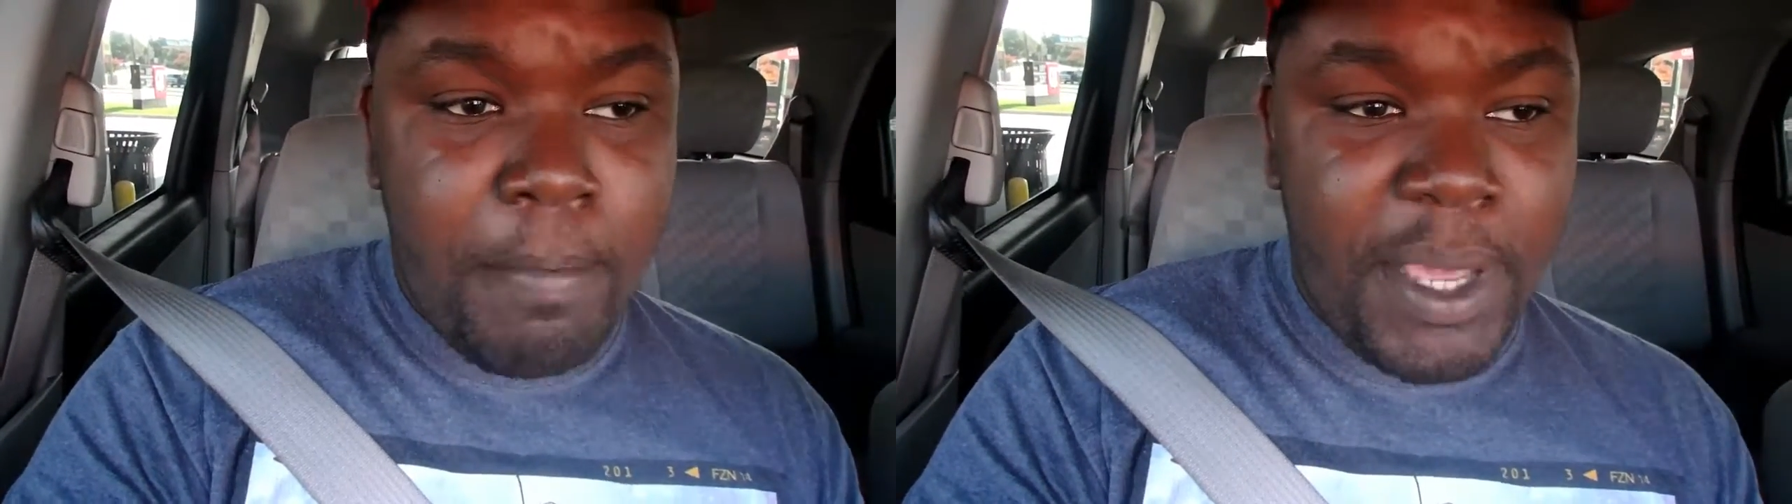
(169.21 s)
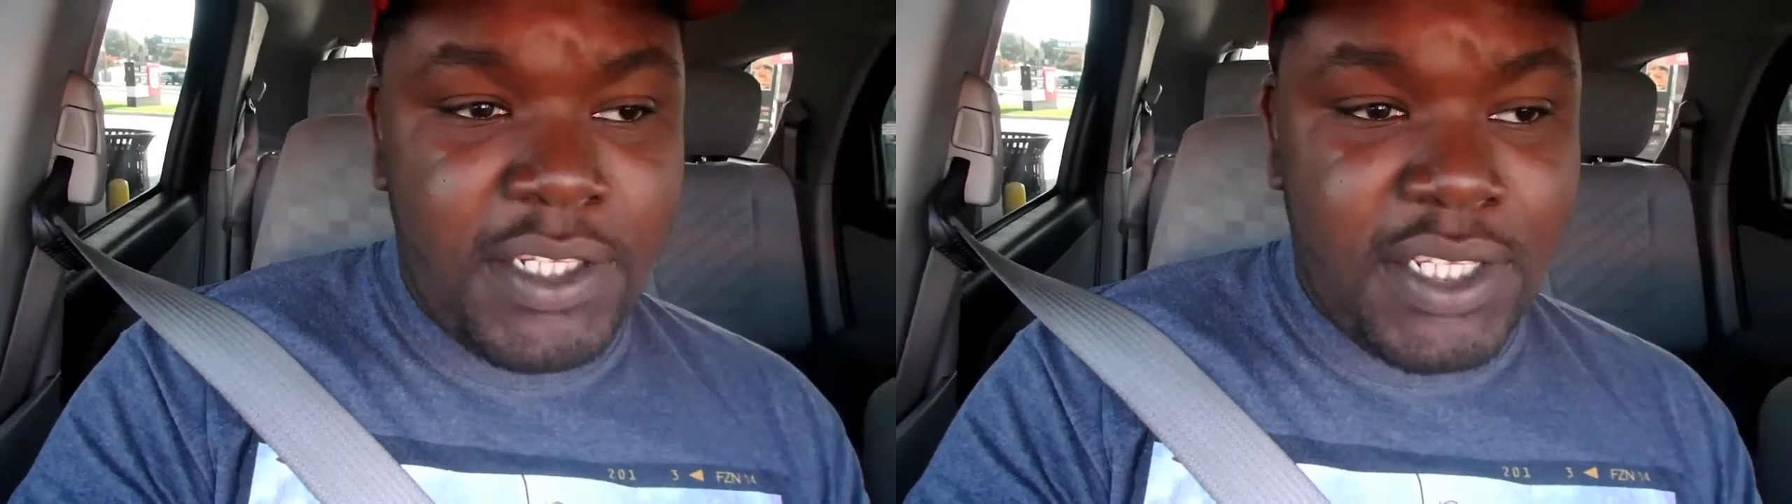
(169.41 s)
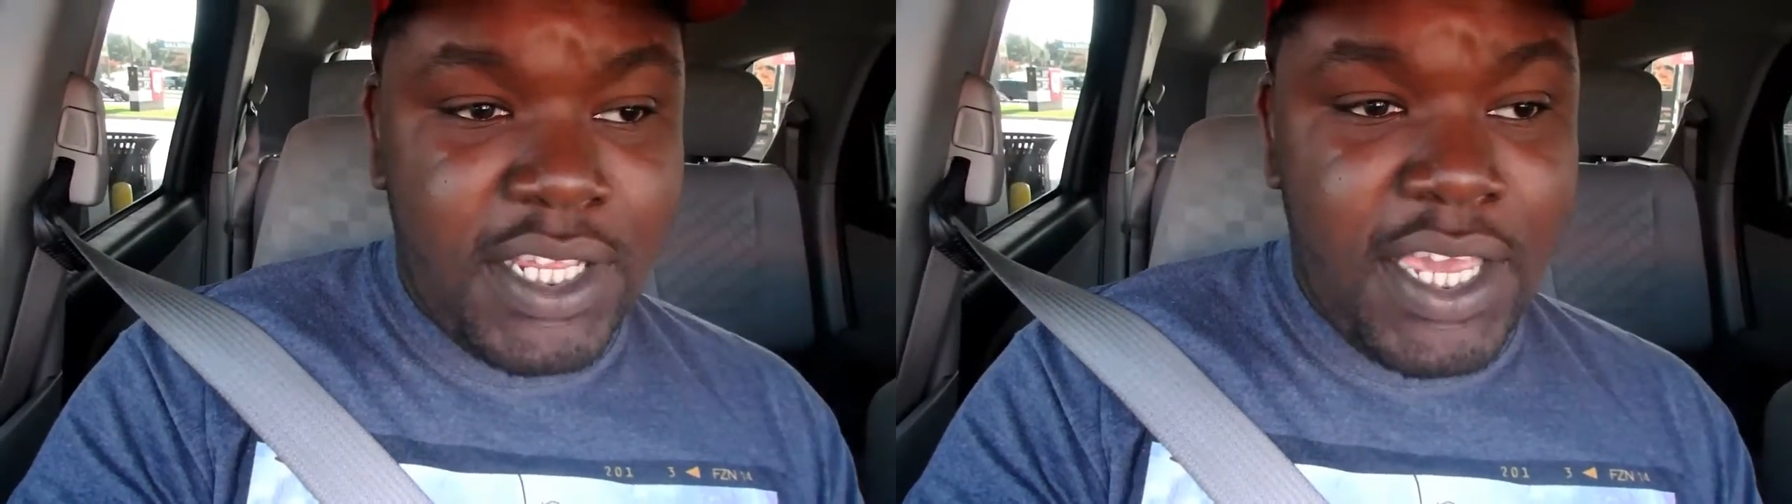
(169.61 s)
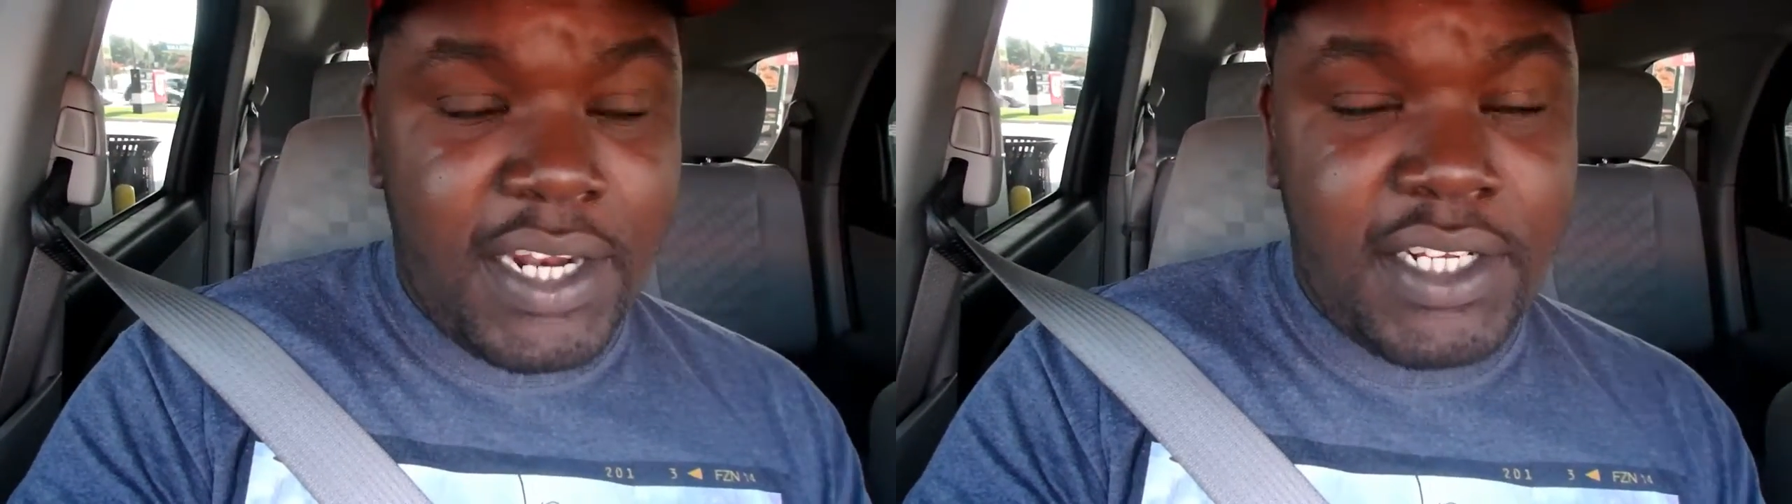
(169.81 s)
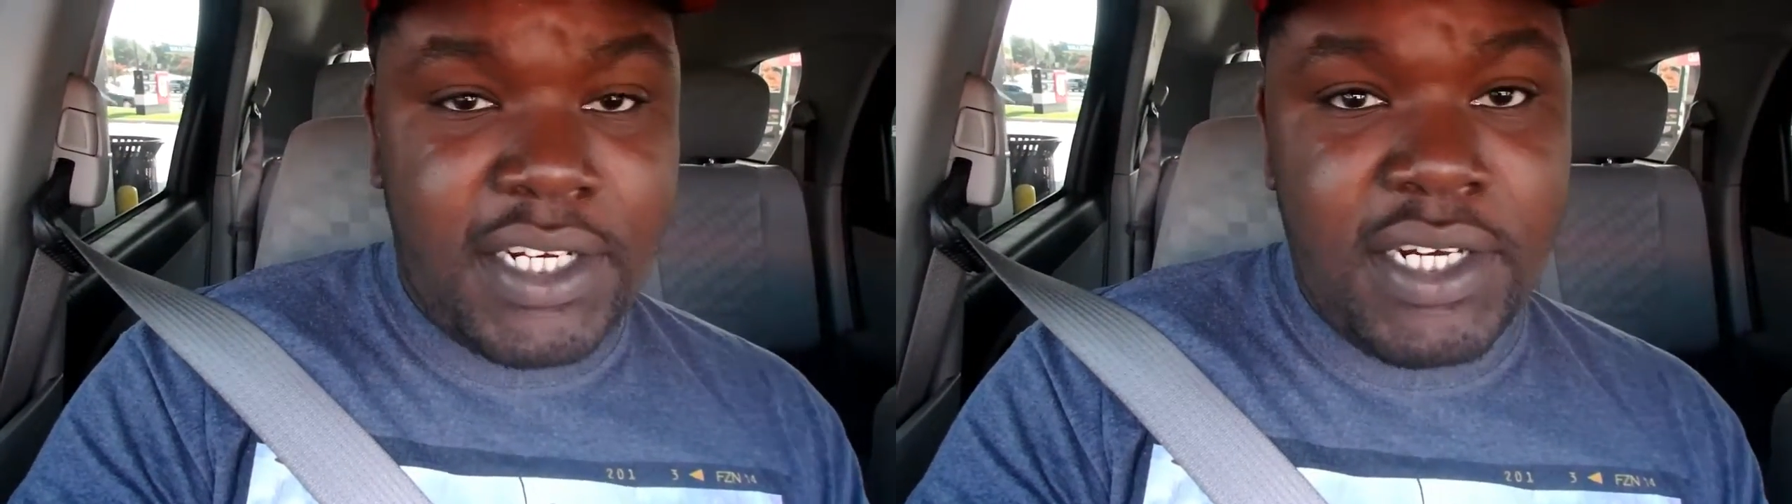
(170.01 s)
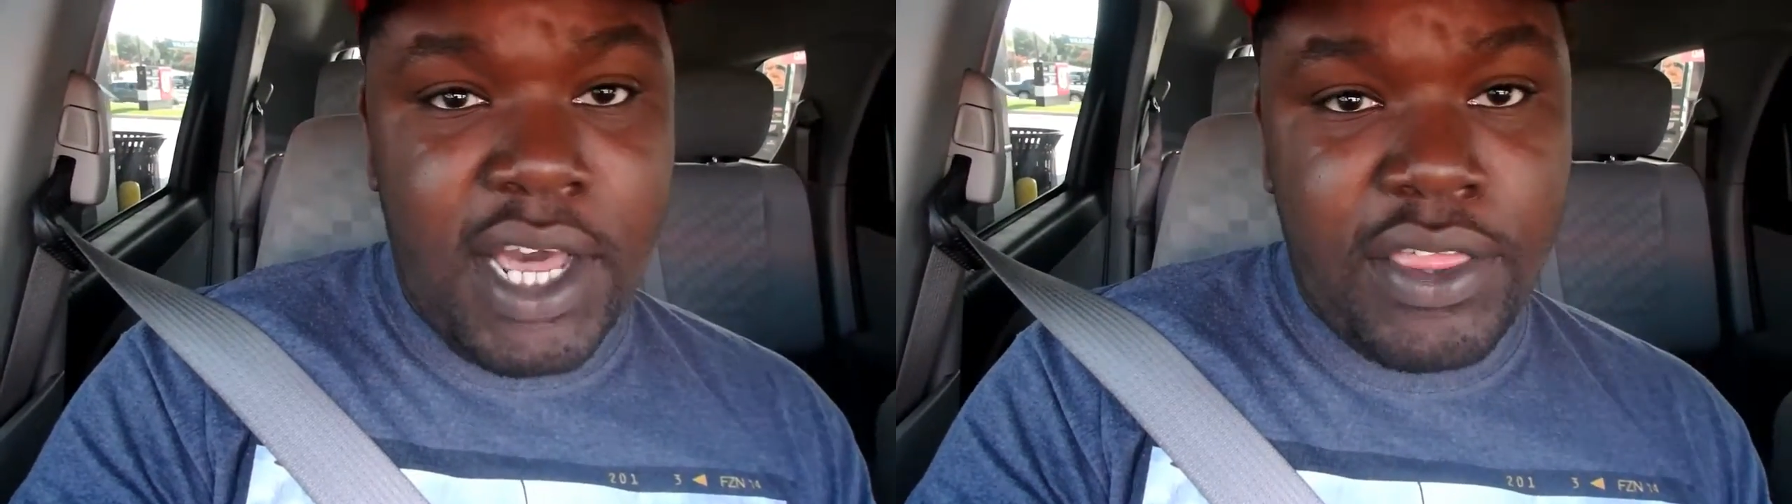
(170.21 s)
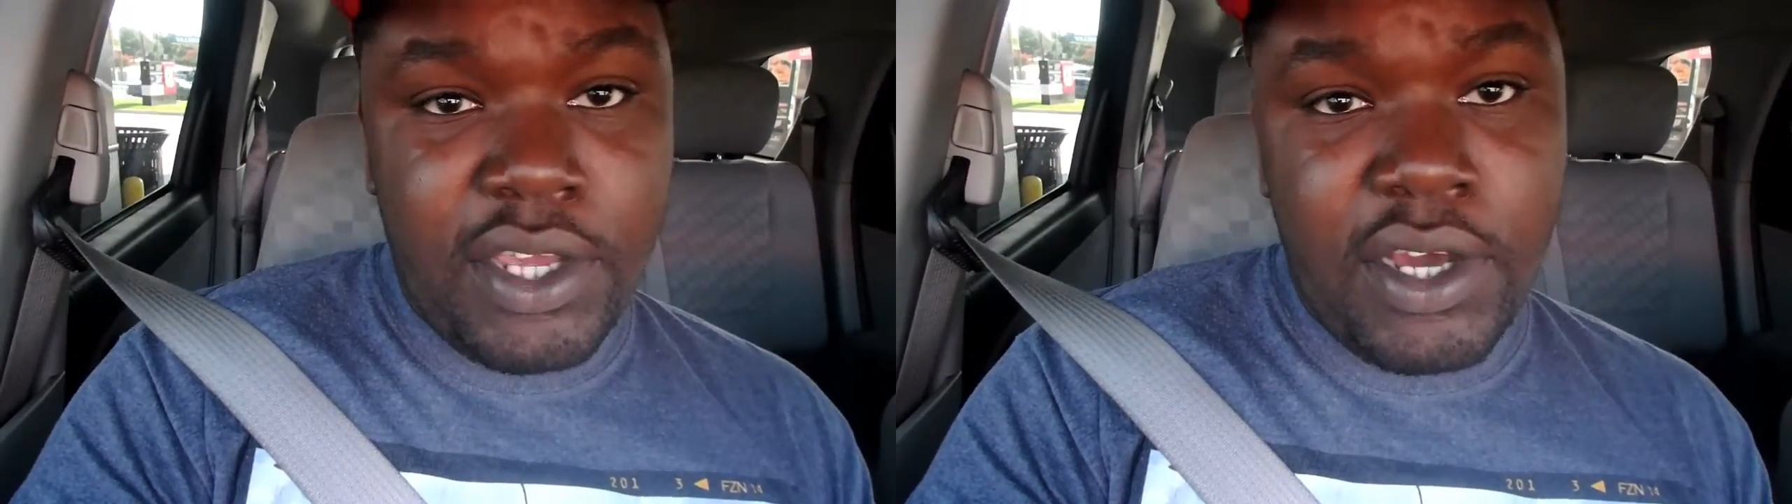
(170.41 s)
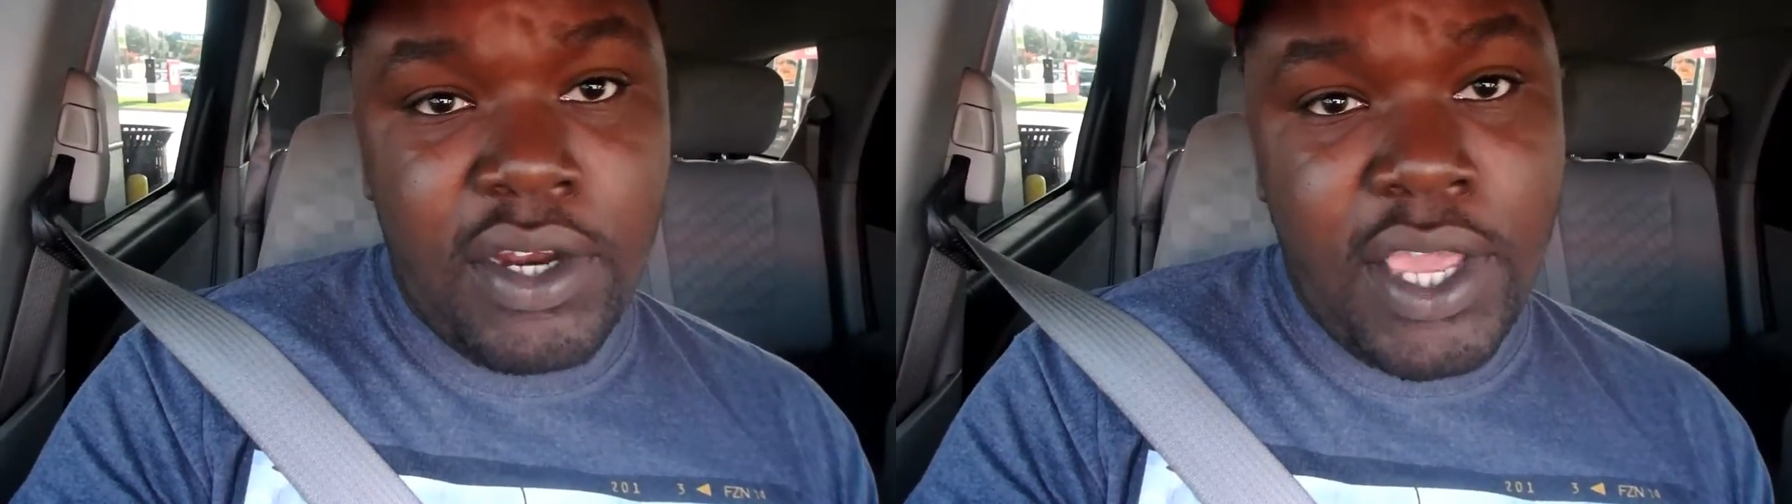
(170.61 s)
basically I did
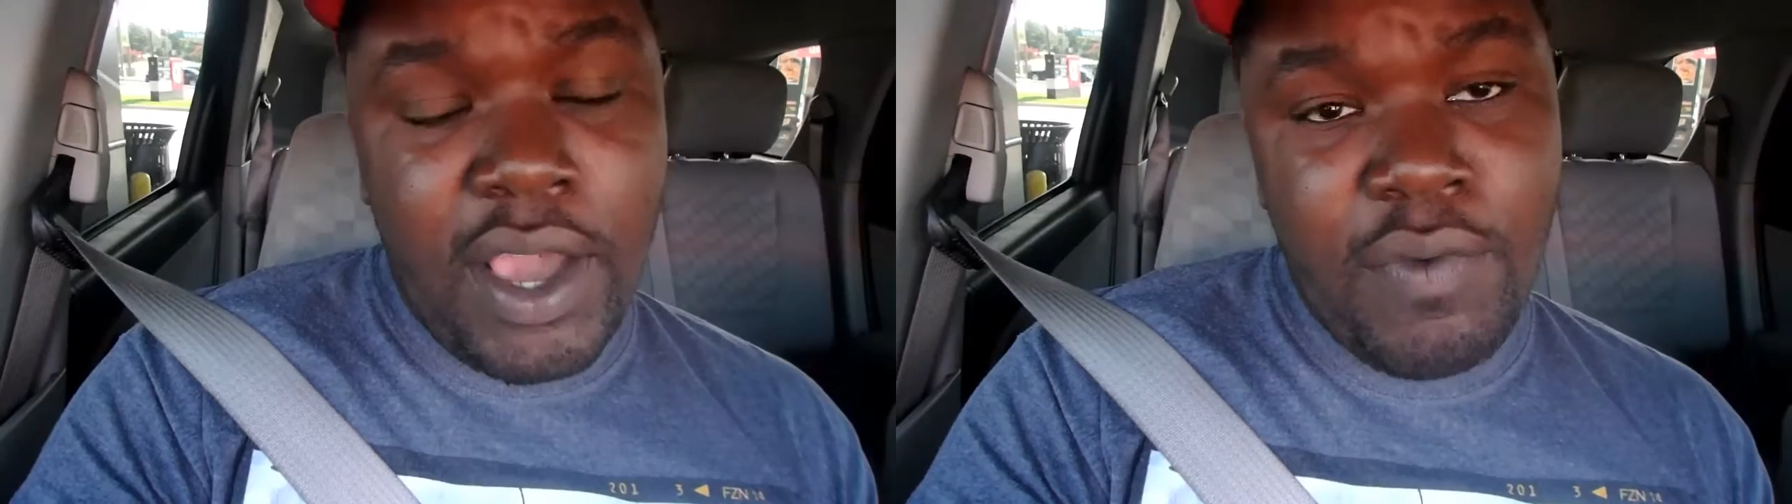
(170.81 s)
nothing all day.